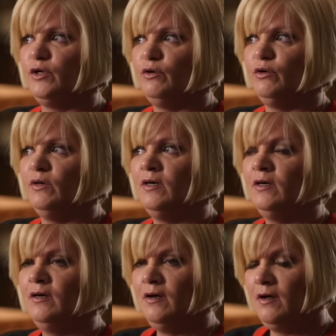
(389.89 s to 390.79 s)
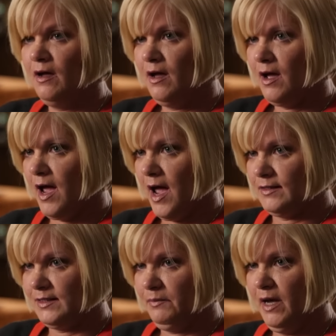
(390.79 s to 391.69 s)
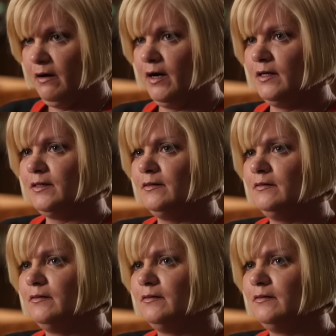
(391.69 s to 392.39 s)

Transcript: do as a parent